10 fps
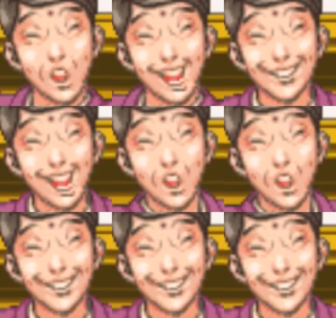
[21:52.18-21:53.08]
I remember the time
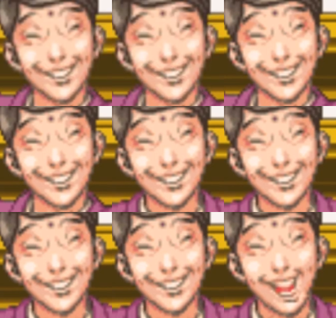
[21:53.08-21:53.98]
exactly. Oh, she
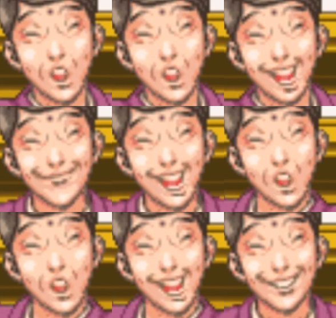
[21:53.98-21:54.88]
wants. Okay, they want me to go
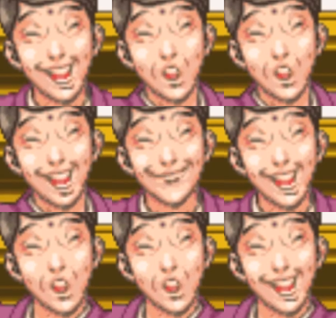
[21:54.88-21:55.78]
ahead and do it.
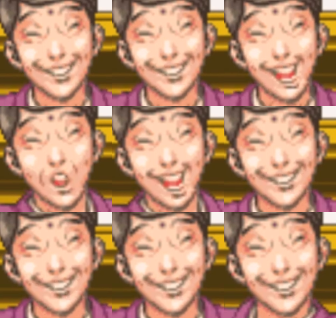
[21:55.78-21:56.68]
I want to go ahead
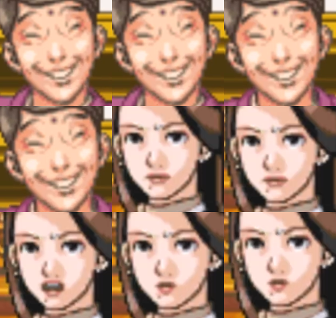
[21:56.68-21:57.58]
and. God,
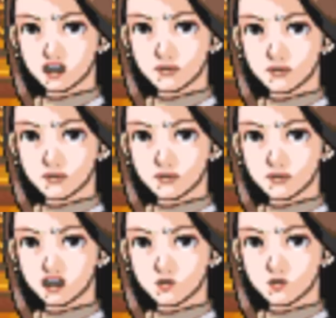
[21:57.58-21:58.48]
there's more. Oh no,
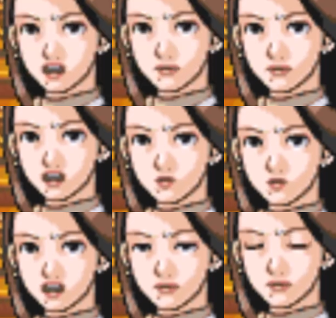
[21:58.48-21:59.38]
that was the last statement.
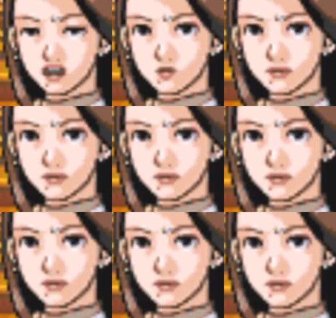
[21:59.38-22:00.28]
When you go past
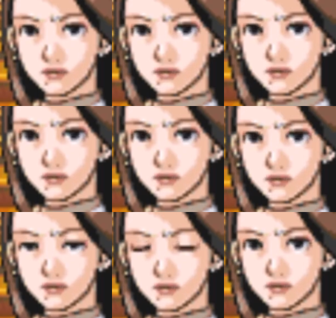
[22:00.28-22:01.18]
all the statements,
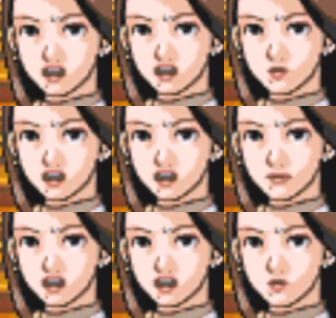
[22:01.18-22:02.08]
you'll have a little
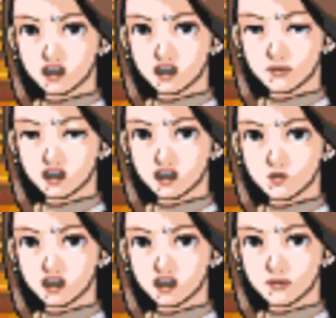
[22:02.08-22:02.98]
chat with Mia
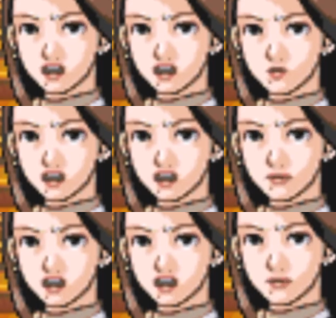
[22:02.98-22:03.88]
here. She'll
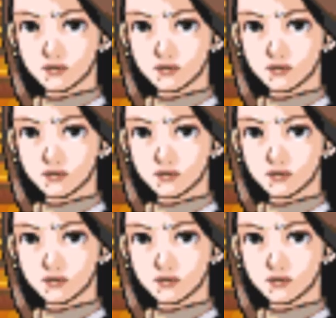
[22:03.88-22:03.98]
tell